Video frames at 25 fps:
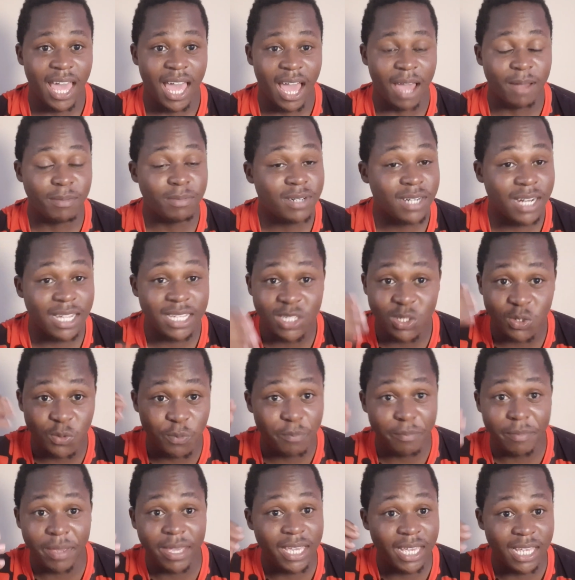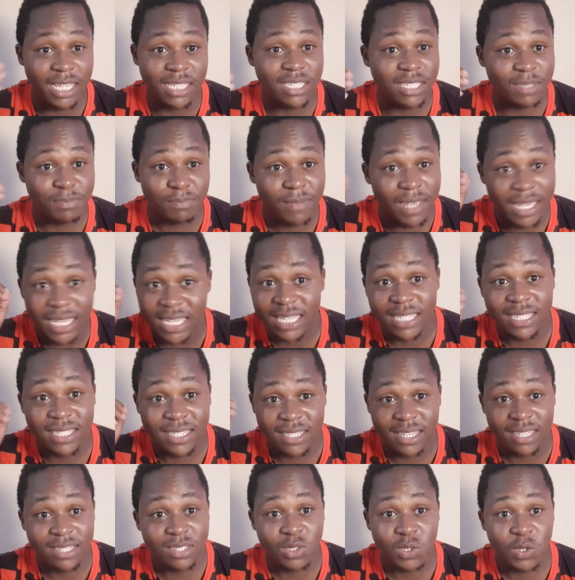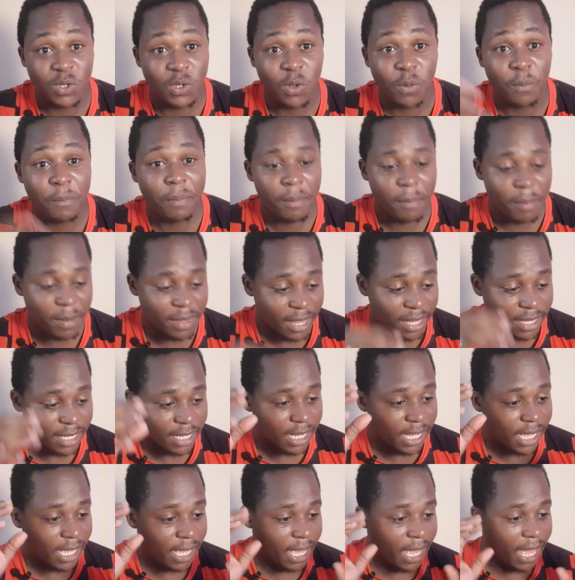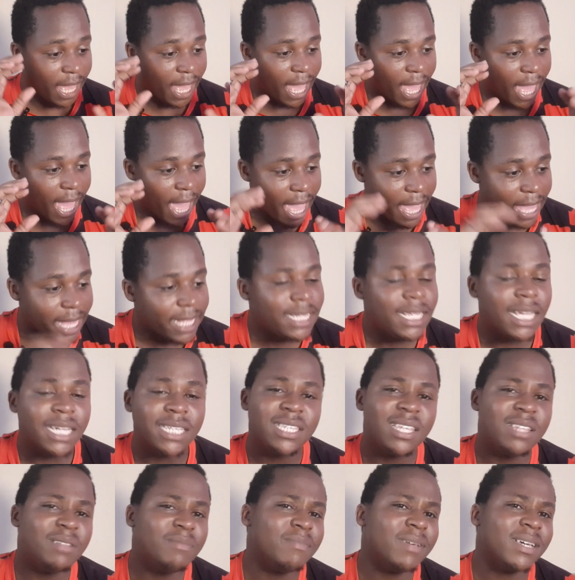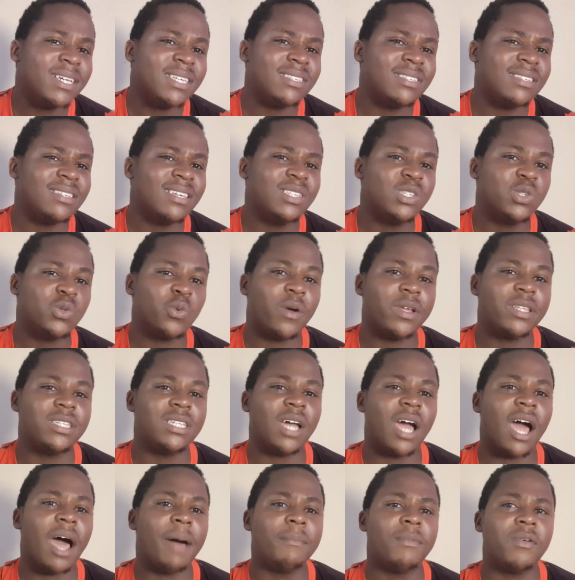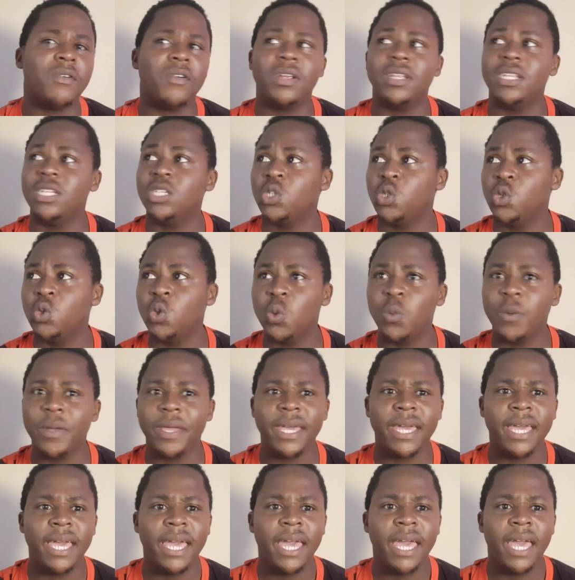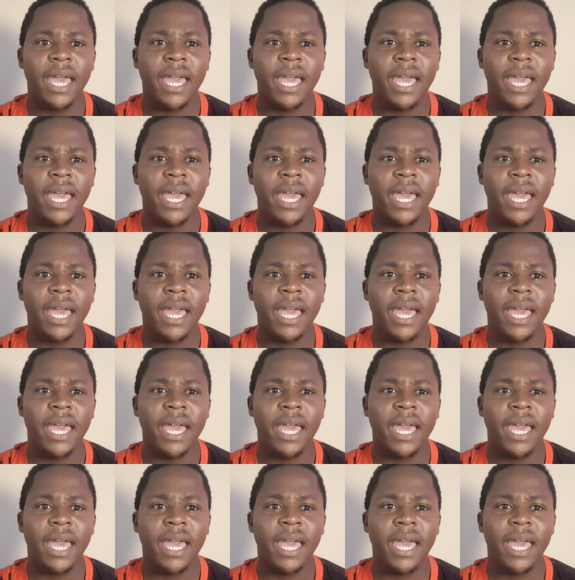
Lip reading: I'm trying to make it sense to you people that it doesn't make sense what Amaran is doing.